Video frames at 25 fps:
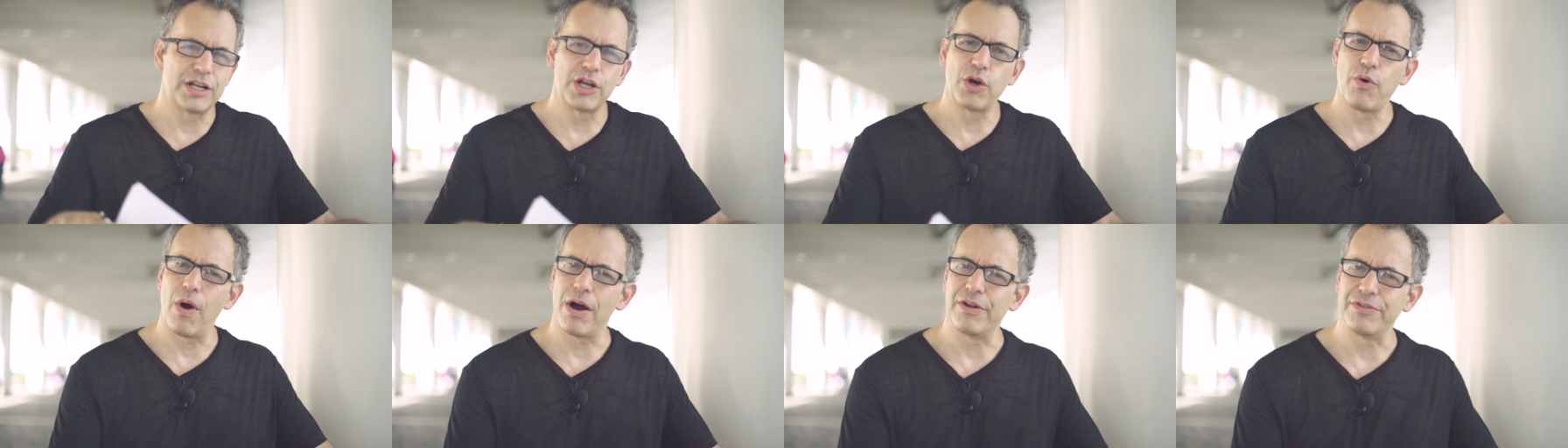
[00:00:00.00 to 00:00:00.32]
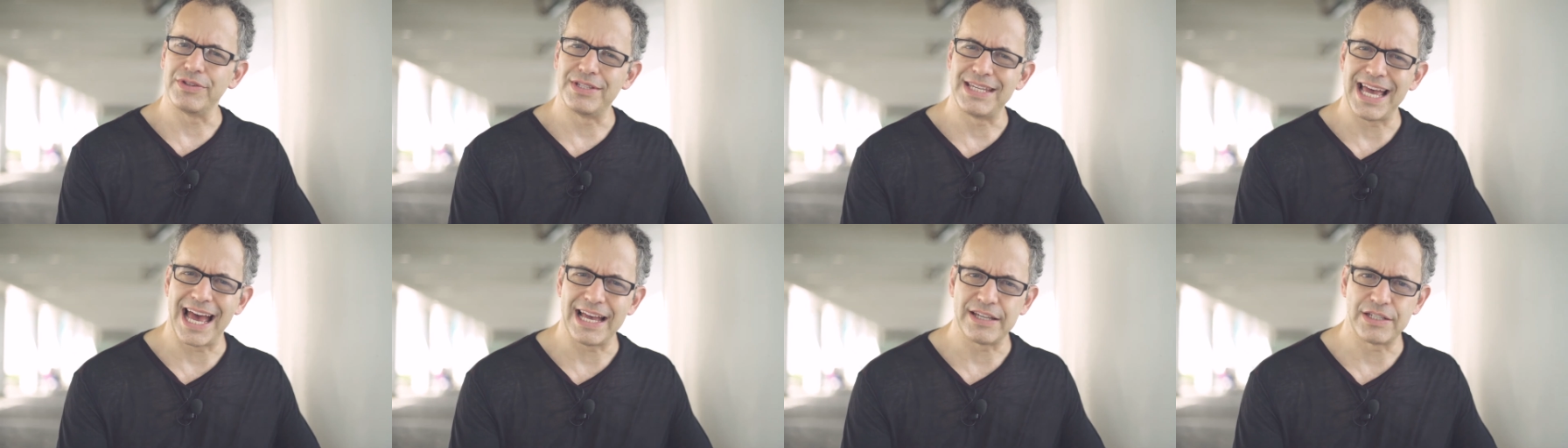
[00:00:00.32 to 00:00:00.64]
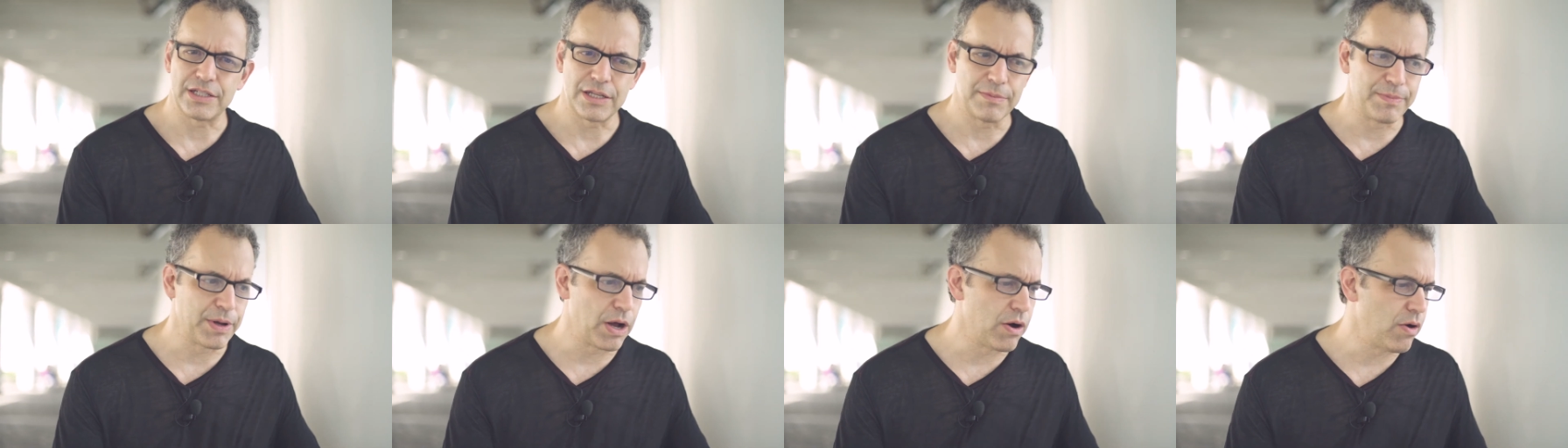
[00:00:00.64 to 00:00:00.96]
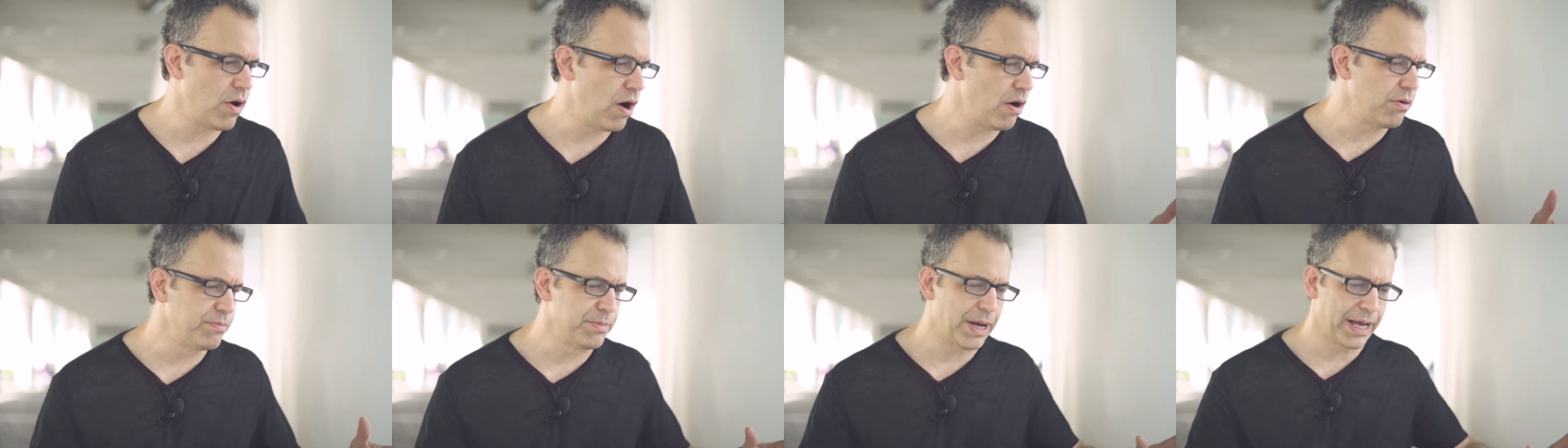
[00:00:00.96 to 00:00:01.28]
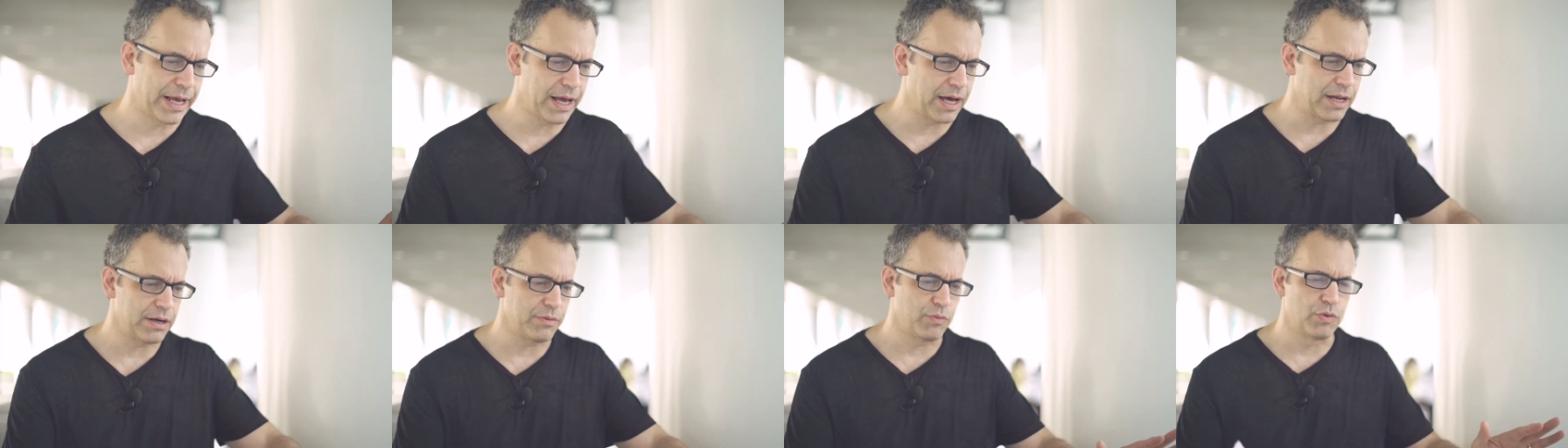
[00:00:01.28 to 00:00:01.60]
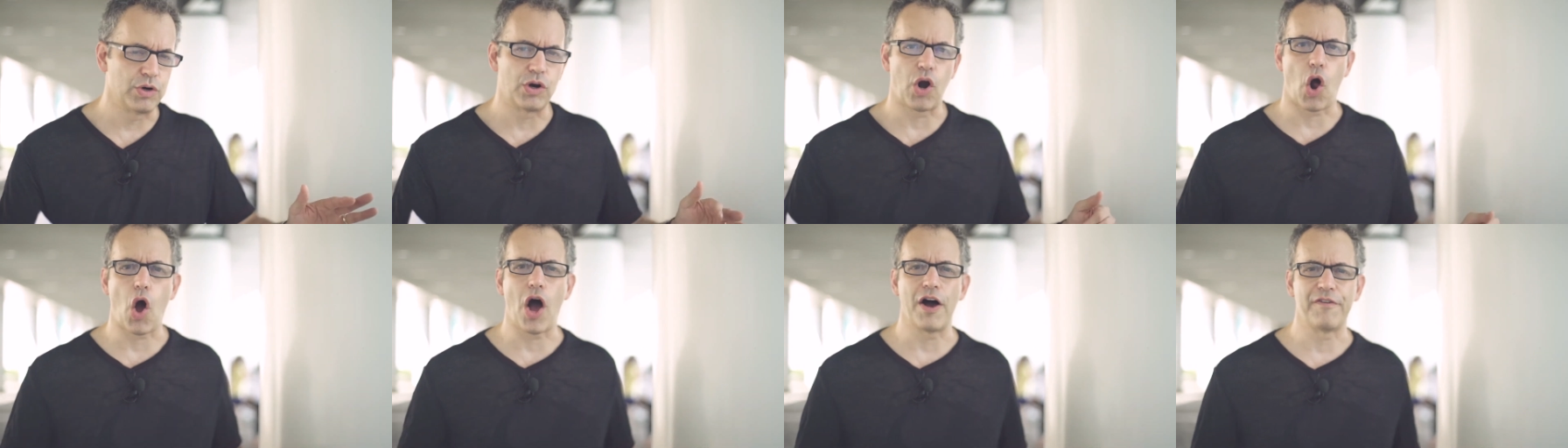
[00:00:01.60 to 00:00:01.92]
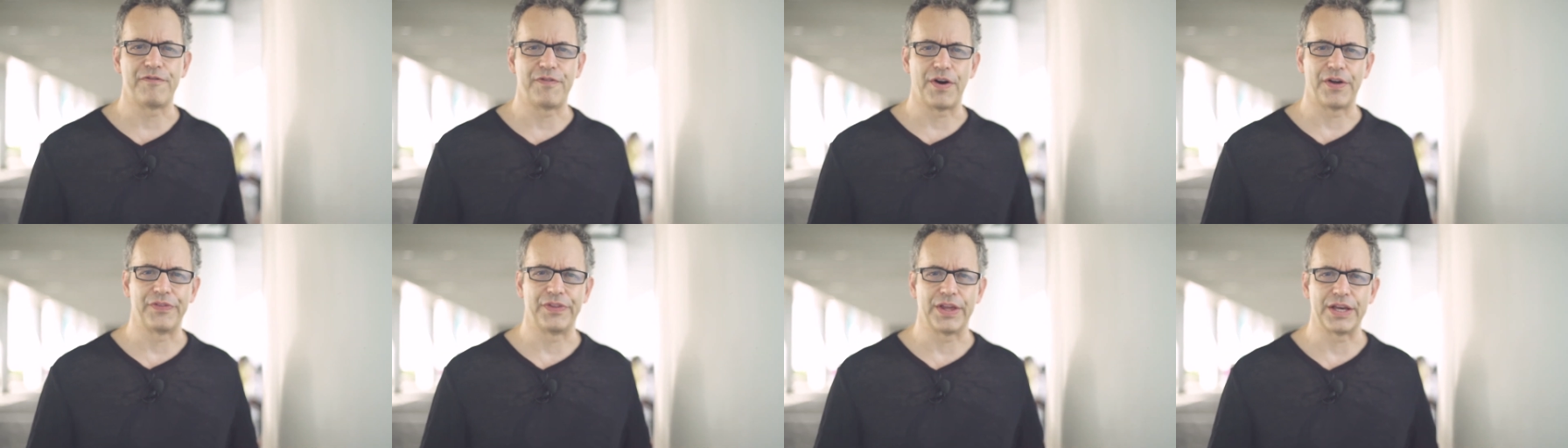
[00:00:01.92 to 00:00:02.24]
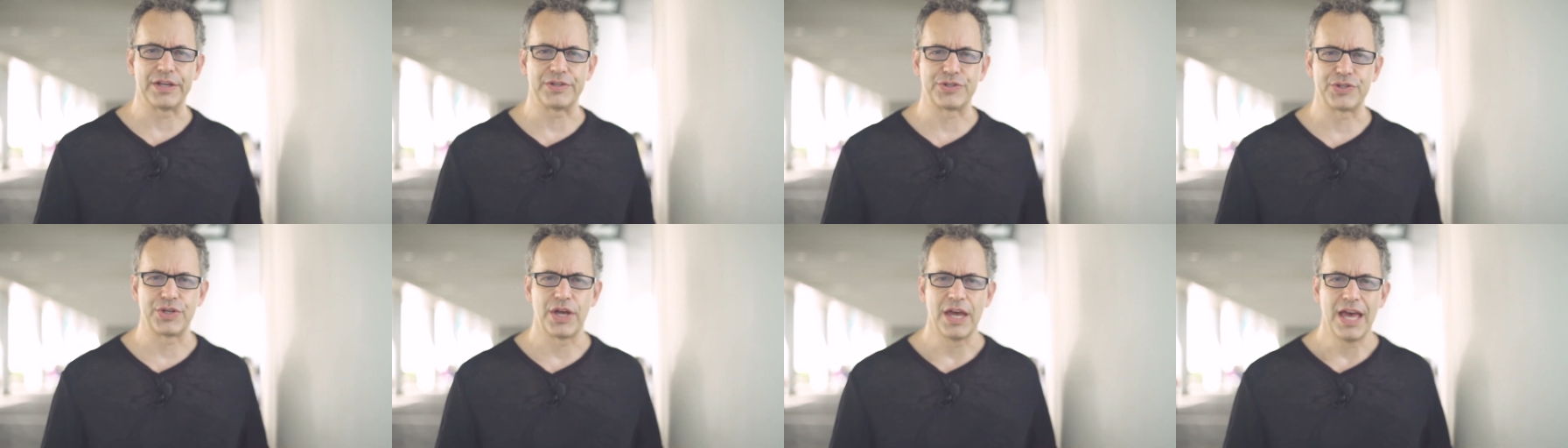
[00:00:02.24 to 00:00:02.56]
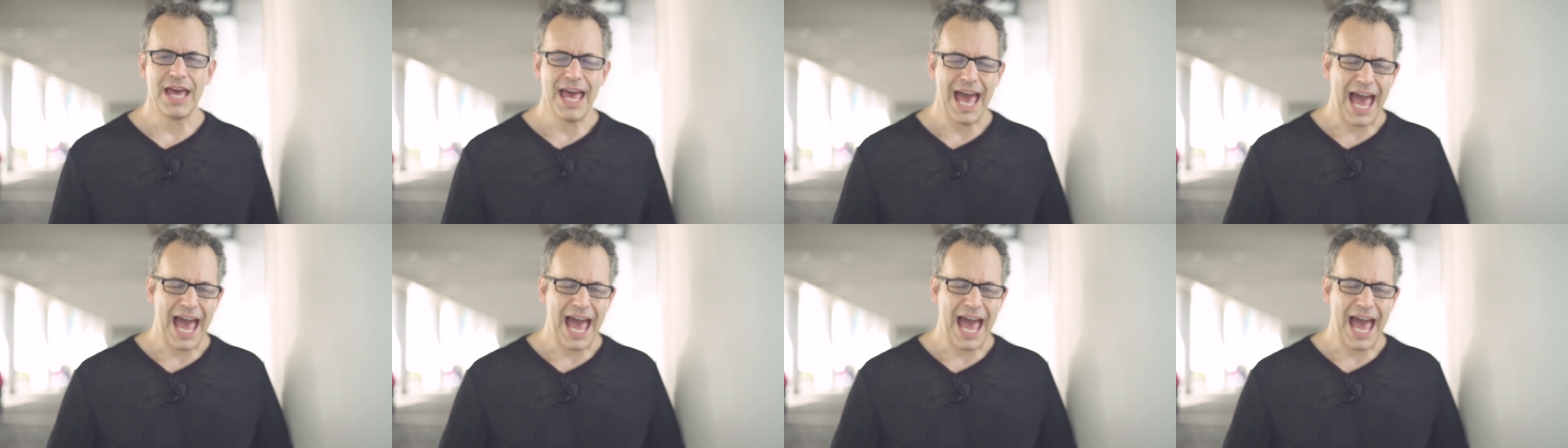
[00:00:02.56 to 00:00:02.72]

to go out and test them and go, oh my God, we're off on this.